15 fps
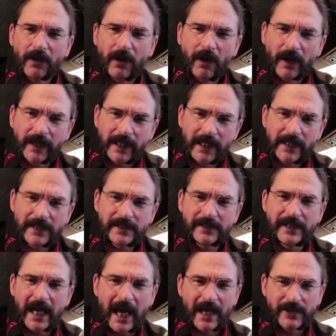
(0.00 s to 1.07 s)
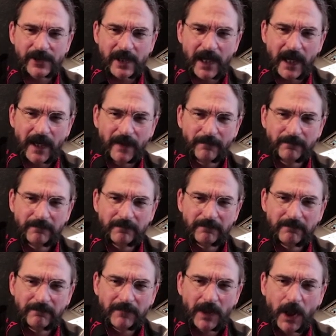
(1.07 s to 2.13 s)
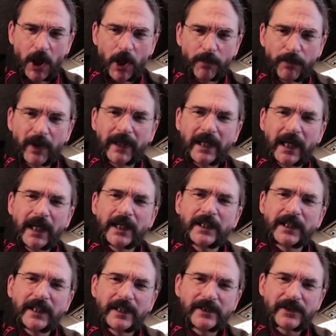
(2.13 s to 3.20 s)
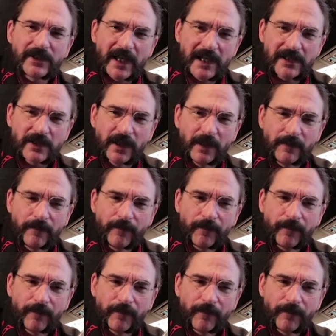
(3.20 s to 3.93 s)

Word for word: on his dash cam breaking into his Tesla.